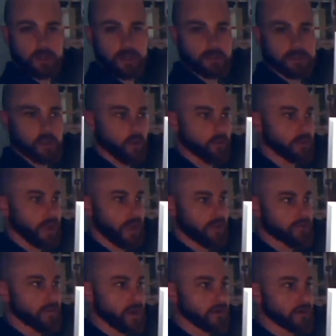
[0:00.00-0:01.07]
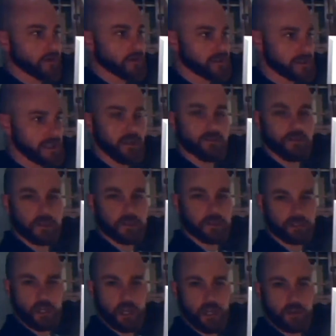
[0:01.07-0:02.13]
It's only a very
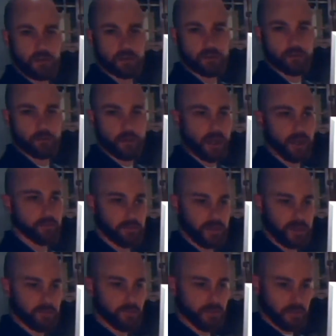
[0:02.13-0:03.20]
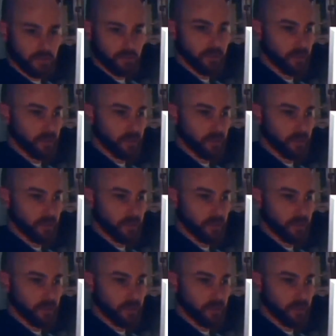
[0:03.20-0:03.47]
selfish child when I meet with them,